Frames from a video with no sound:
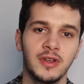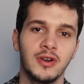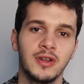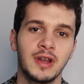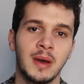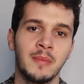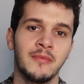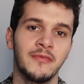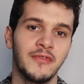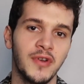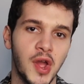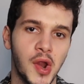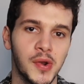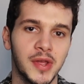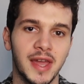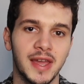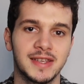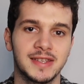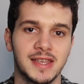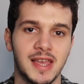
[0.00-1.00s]
on, I'm
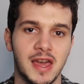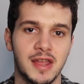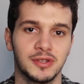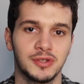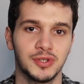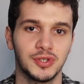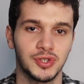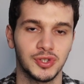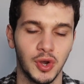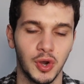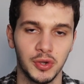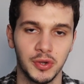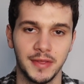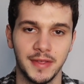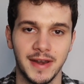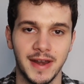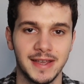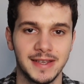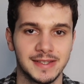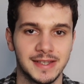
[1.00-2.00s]
very excited to show you
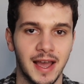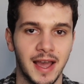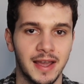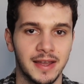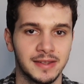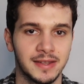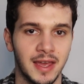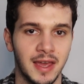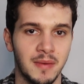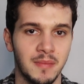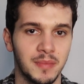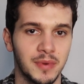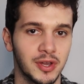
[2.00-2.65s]
the next item,